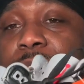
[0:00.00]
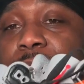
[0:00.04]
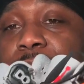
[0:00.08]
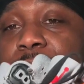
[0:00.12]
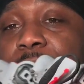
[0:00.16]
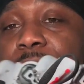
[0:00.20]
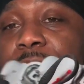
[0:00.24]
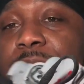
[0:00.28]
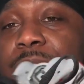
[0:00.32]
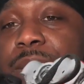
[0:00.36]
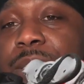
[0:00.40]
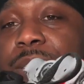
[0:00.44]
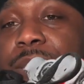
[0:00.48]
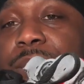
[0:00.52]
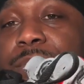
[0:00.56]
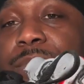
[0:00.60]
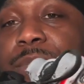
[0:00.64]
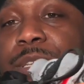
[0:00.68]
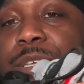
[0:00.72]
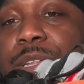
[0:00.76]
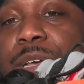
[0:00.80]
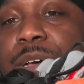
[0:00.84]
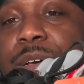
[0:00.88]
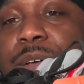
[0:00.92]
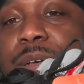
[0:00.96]
You
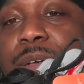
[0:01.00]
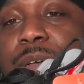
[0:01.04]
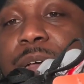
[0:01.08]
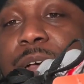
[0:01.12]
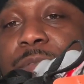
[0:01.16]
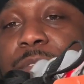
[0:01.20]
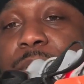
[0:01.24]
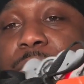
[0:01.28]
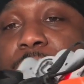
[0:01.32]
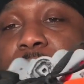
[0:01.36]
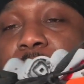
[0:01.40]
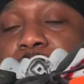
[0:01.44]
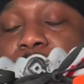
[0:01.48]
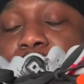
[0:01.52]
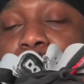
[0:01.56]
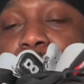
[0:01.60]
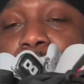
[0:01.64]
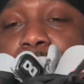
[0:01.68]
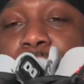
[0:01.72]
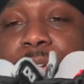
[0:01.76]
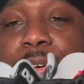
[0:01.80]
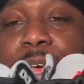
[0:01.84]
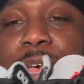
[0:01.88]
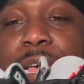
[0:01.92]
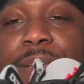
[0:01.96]
know, of course you're
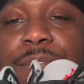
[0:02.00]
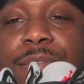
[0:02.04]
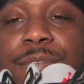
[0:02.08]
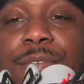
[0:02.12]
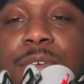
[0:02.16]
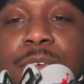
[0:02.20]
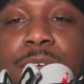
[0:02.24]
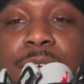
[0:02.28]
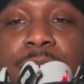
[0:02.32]
gonna have